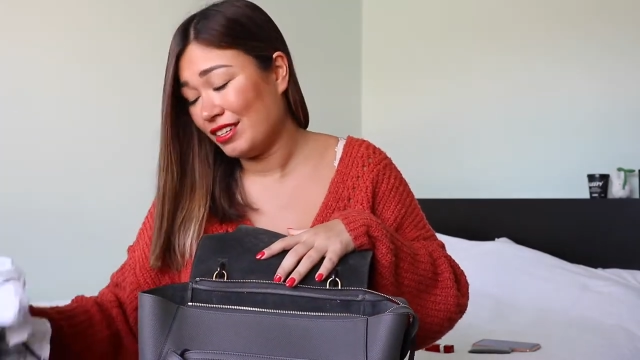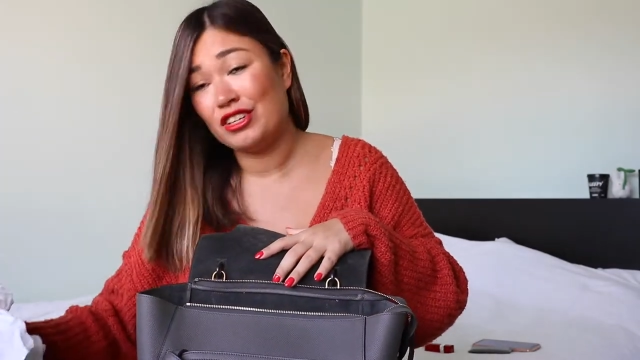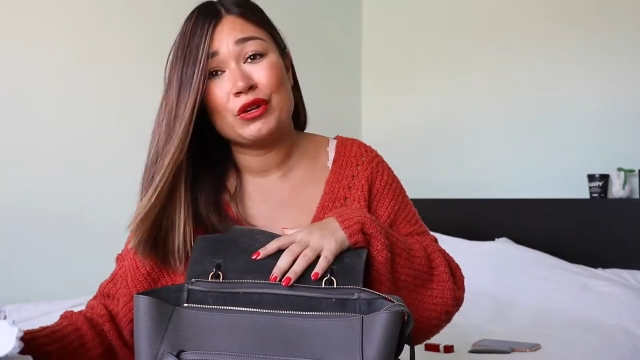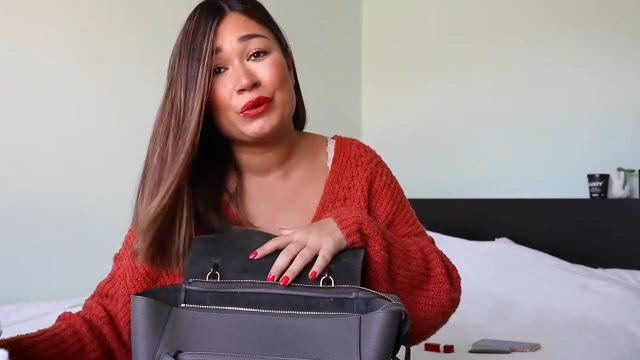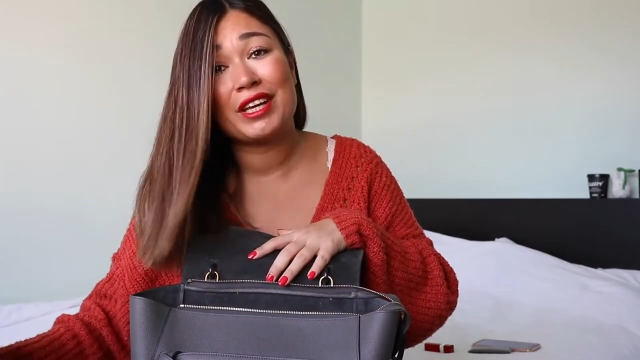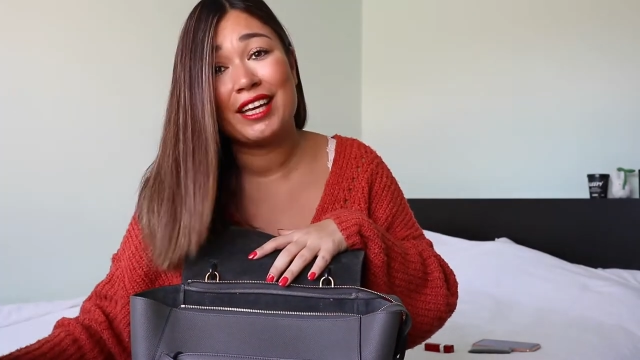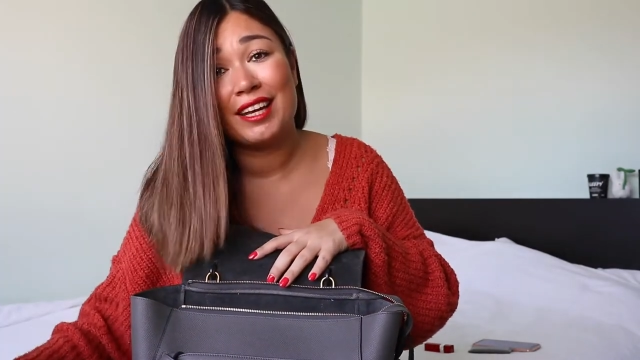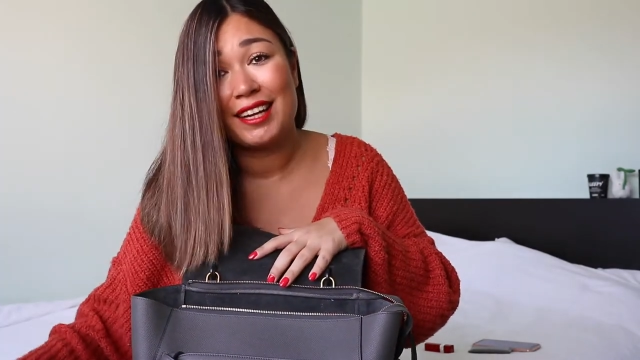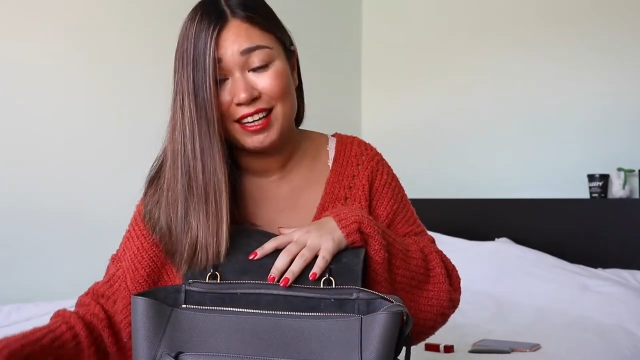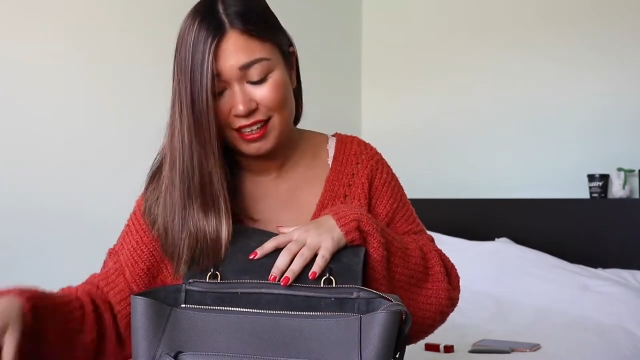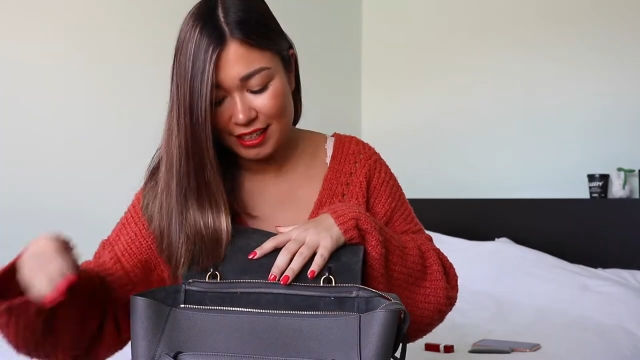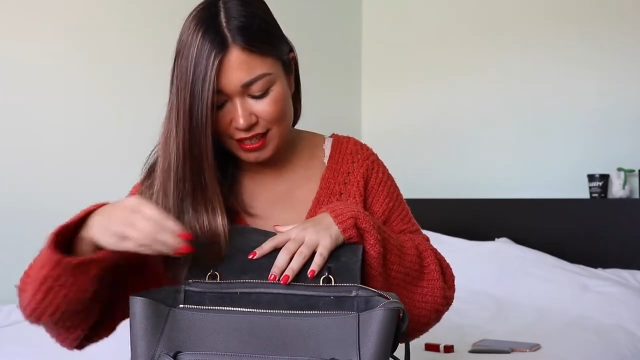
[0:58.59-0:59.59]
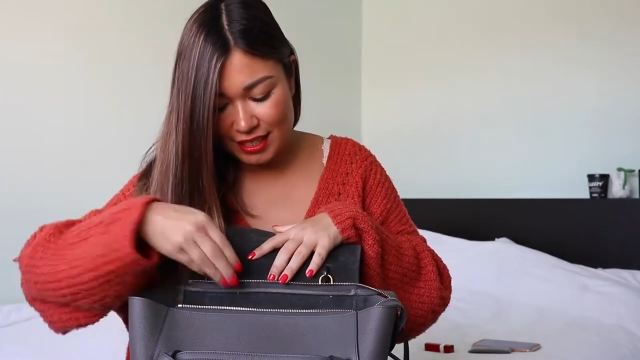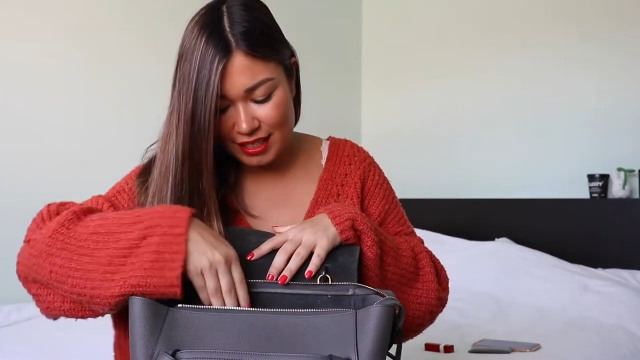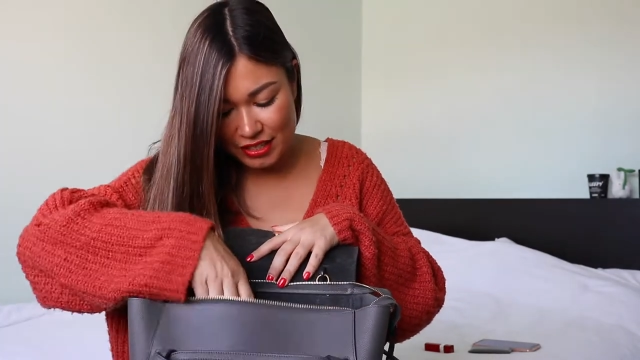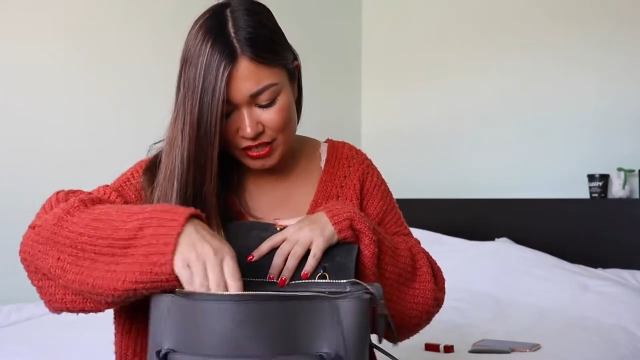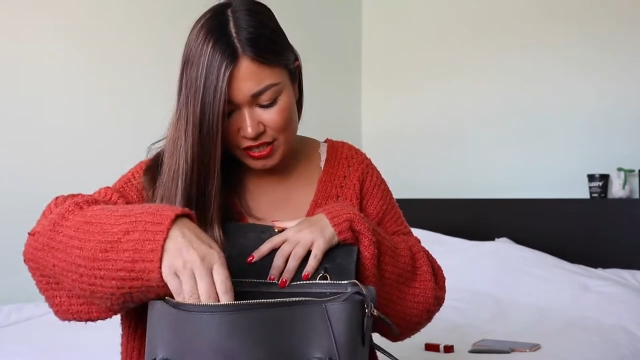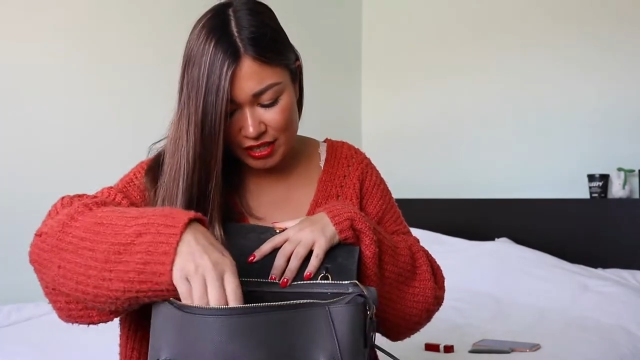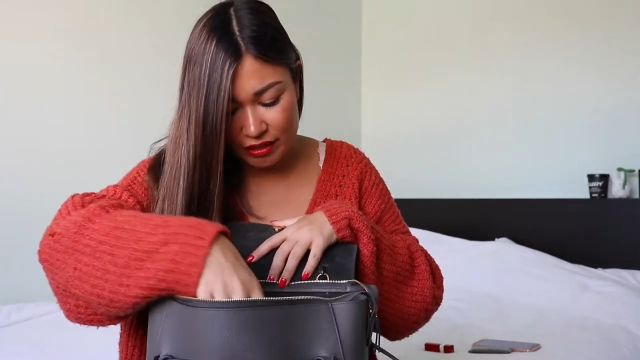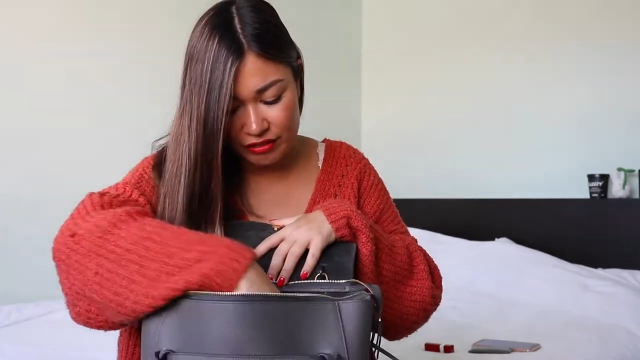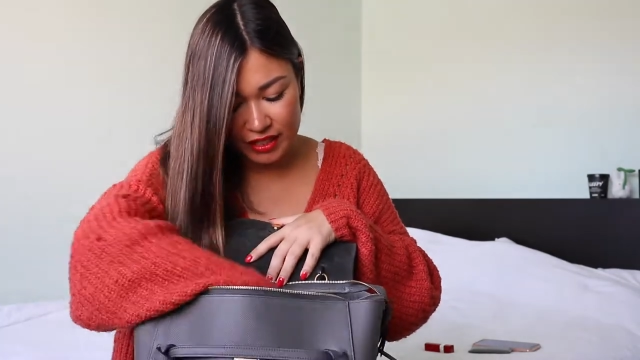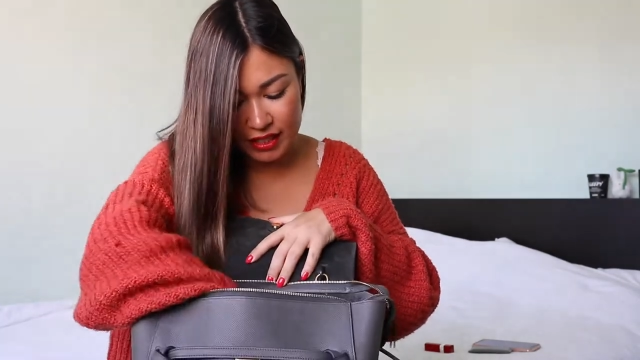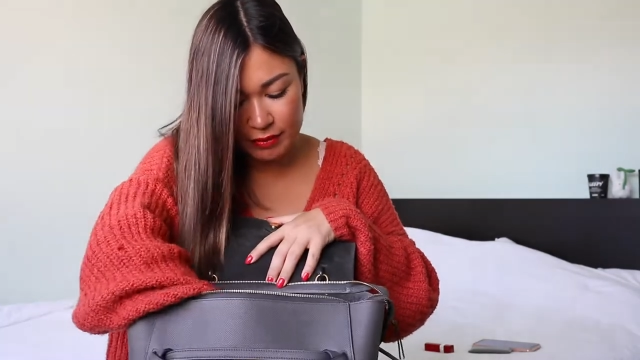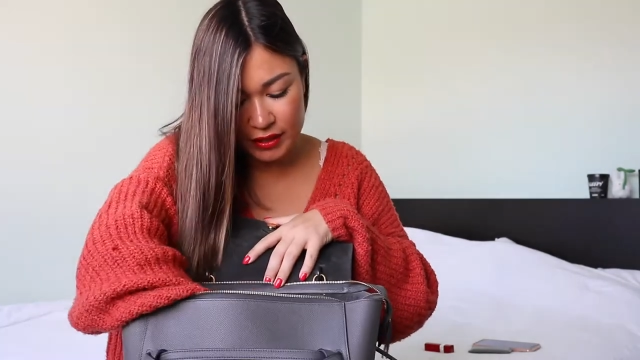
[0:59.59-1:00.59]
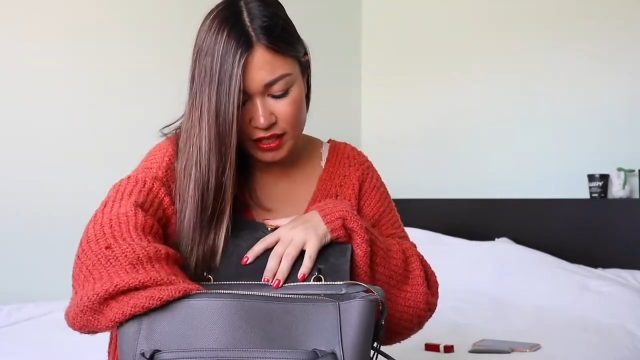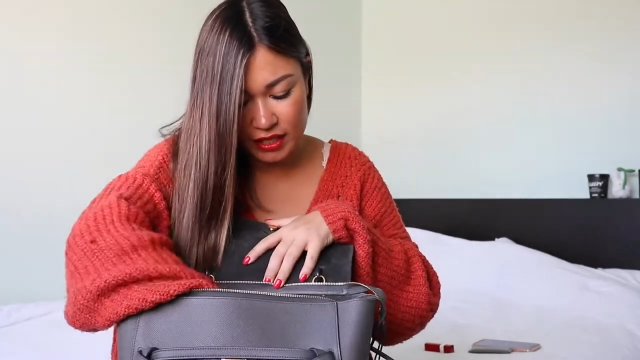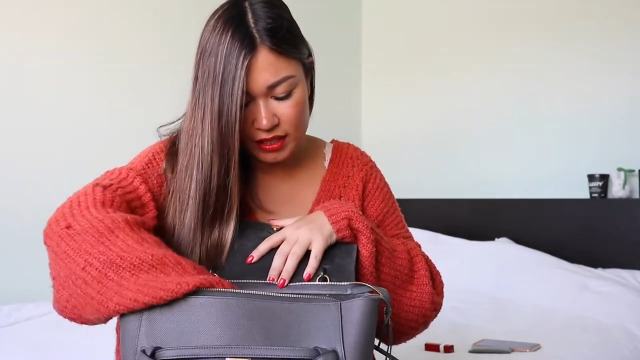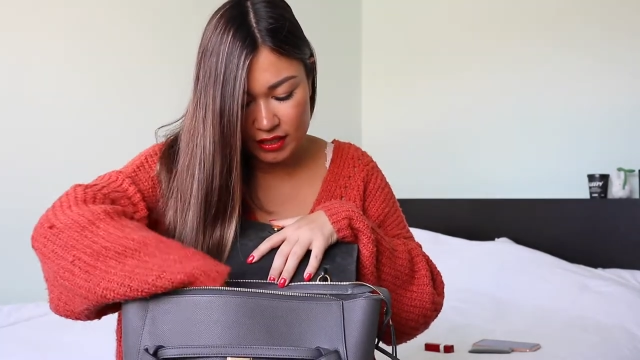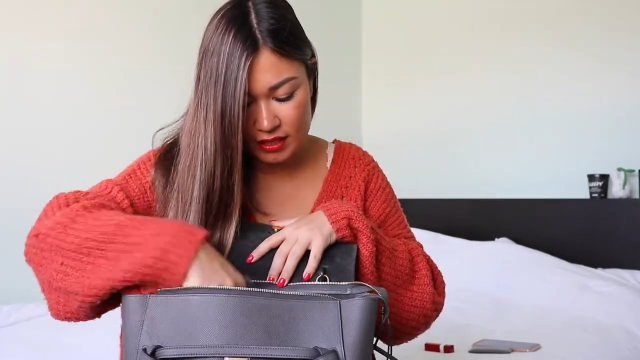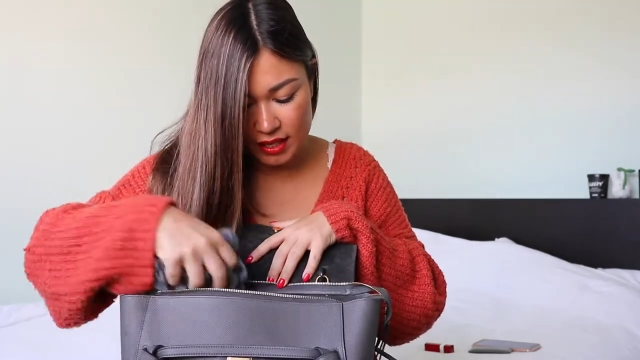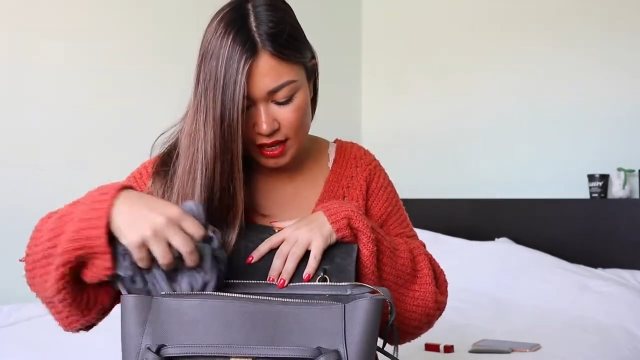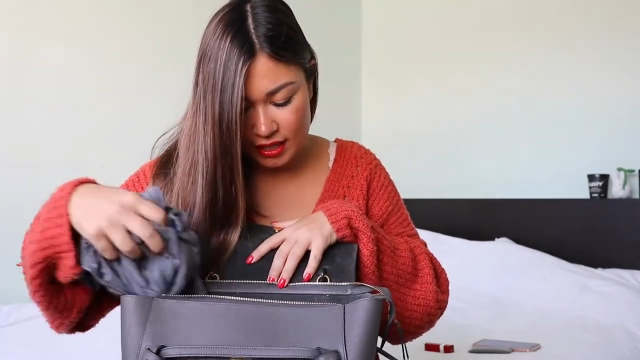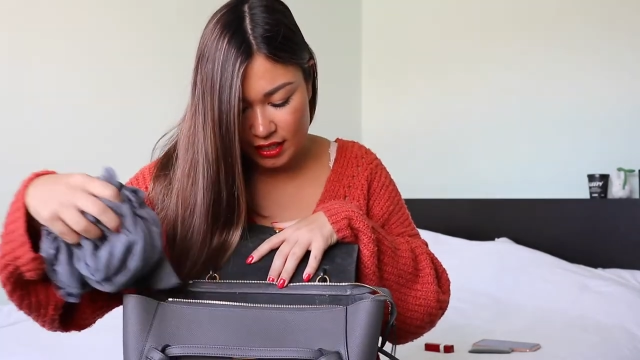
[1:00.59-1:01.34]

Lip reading: no kidding, to stuff it because I